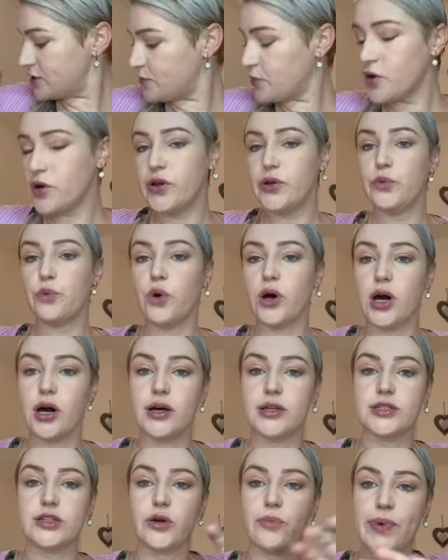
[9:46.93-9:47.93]
point
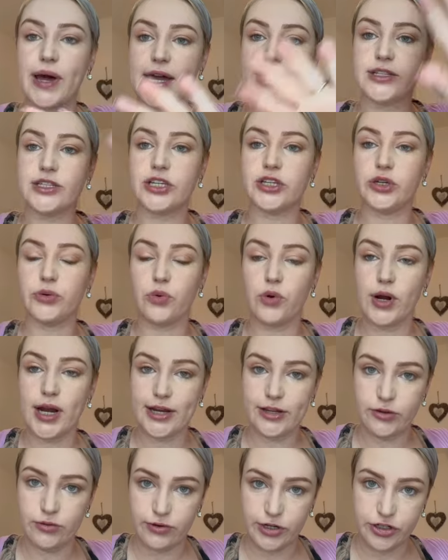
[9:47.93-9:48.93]
was go back to where
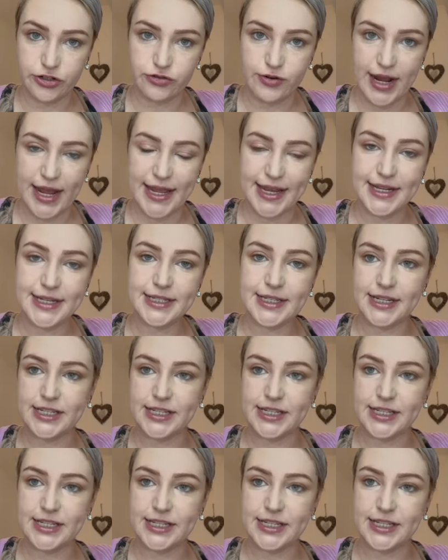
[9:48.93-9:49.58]
you were trained